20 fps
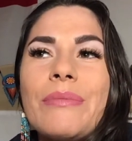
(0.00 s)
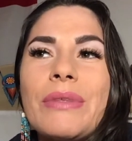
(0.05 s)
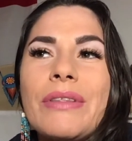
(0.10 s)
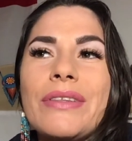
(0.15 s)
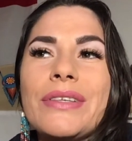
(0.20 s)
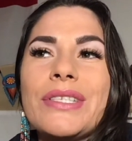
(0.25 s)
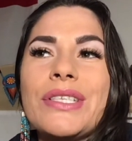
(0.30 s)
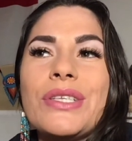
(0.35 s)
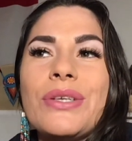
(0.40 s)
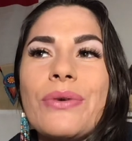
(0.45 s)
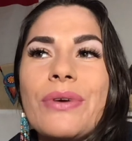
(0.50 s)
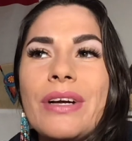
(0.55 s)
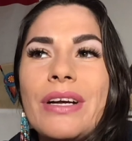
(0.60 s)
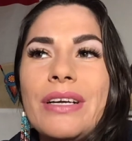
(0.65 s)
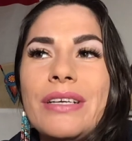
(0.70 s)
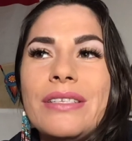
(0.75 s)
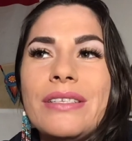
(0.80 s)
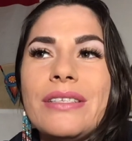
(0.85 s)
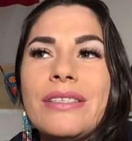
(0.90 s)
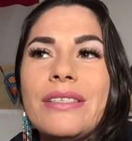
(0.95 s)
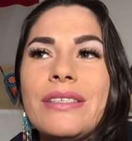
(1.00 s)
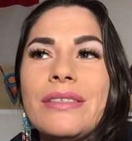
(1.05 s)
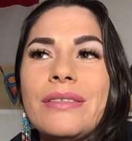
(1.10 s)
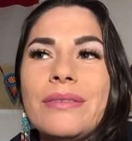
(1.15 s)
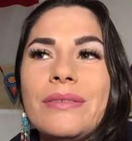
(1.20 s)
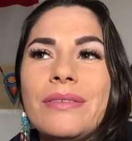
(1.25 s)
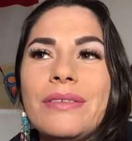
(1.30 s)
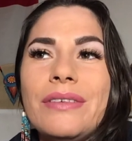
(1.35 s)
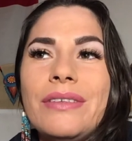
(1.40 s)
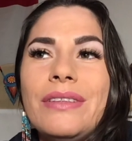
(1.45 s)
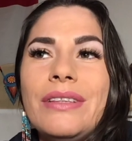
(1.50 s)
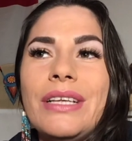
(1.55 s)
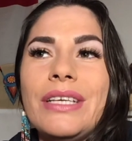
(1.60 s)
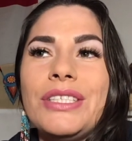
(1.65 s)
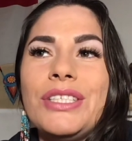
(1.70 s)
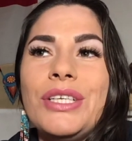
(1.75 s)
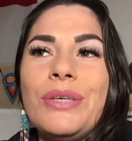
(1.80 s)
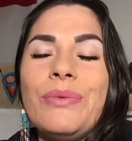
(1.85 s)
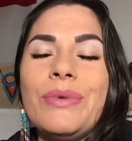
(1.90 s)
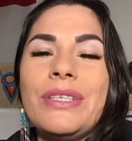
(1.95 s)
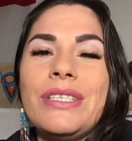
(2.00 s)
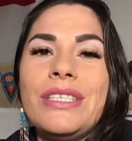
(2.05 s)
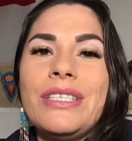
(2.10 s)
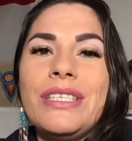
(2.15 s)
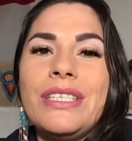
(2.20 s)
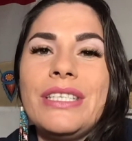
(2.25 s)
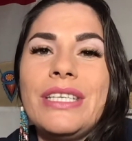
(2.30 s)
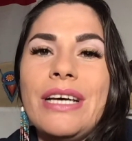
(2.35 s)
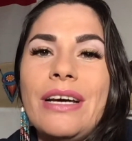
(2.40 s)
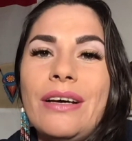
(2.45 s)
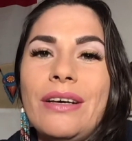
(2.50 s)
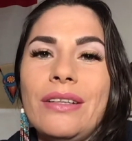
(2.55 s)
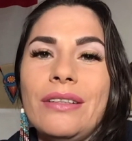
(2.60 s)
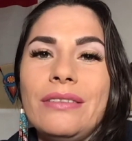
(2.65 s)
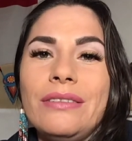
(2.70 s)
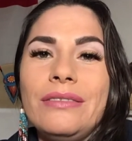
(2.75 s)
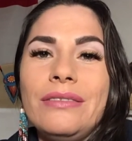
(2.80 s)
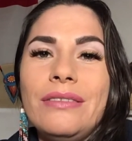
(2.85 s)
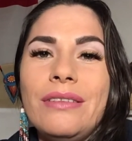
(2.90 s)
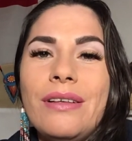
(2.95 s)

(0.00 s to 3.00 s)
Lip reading: of the stories that she would tell